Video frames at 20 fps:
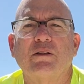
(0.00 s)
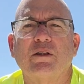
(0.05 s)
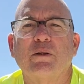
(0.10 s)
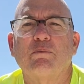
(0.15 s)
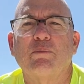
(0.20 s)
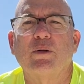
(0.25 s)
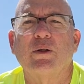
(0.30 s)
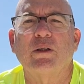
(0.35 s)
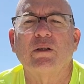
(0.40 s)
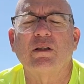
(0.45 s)
to
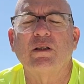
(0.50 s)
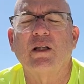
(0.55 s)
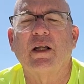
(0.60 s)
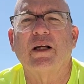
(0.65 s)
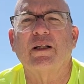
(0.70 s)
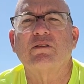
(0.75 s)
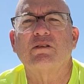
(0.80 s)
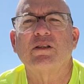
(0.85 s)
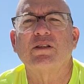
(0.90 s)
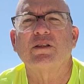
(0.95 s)
put
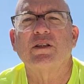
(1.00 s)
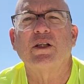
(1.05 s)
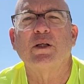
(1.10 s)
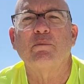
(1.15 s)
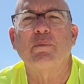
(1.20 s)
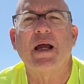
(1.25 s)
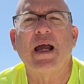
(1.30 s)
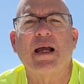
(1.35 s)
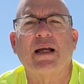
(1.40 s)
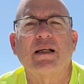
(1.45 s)
electricity
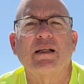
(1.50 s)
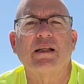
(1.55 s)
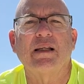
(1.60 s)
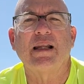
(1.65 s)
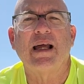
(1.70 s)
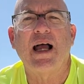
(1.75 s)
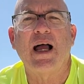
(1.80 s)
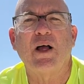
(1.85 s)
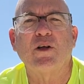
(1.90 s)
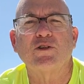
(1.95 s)
back into
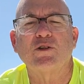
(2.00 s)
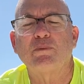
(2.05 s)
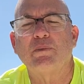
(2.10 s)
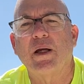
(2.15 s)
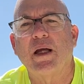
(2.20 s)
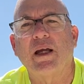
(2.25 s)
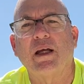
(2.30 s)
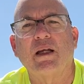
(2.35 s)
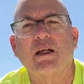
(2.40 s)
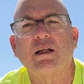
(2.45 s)
the house
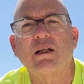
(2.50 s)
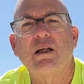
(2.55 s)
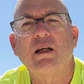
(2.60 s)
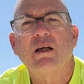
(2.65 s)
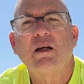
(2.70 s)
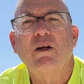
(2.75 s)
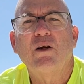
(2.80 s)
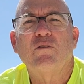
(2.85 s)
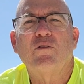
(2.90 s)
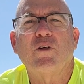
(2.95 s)
bank
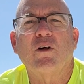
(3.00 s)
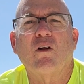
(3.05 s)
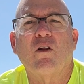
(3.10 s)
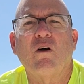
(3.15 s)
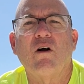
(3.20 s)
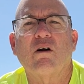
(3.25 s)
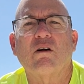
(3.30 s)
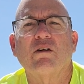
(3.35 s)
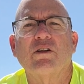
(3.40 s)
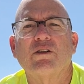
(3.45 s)
for
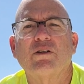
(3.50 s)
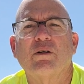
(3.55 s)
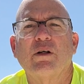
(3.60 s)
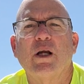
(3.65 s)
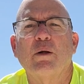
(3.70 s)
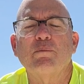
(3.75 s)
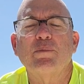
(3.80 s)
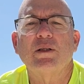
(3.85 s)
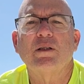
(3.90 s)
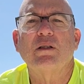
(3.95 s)
longer
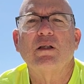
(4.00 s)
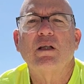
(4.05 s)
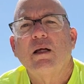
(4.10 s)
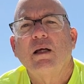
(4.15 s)
trips.